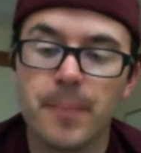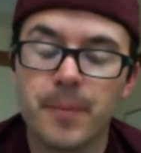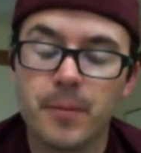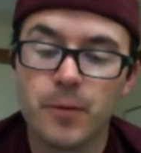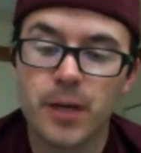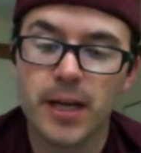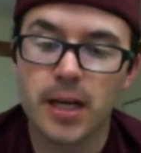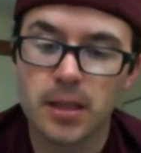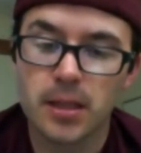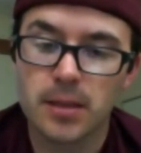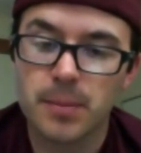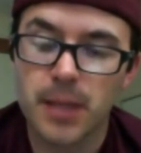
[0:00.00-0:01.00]

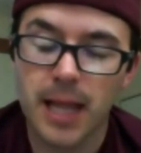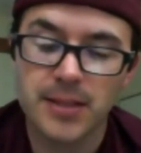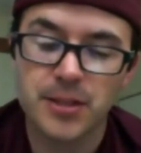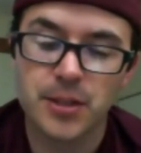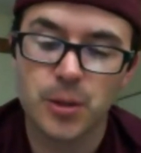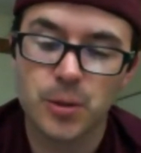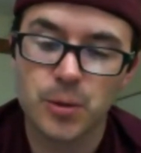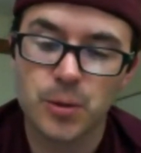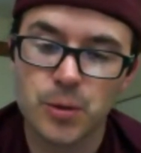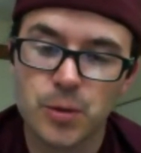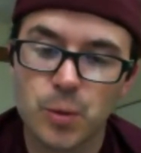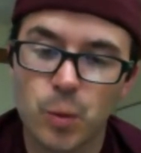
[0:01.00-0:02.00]
Raquel
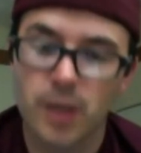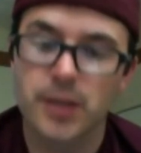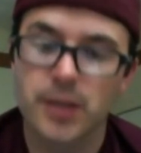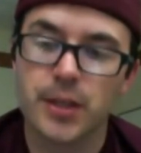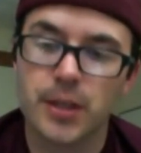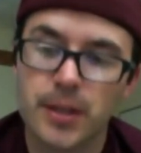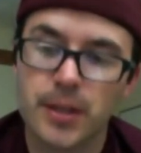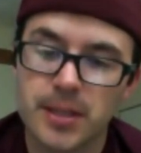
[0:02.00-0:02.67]
Palacio's Wonder.